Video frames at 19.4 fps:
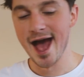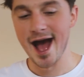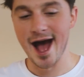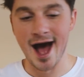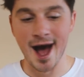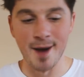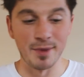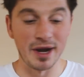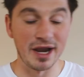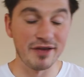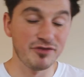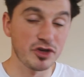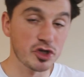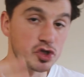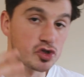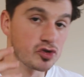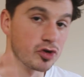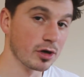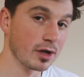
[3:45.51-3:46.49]
And if
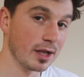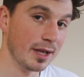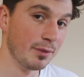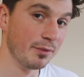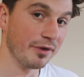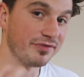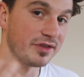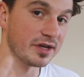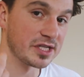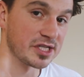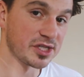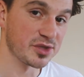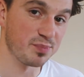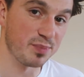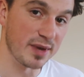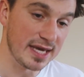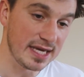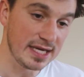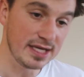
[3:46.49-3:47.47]
you're struggling with the
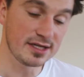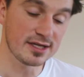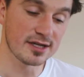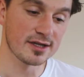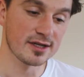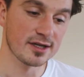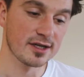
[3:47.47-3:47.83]
speed,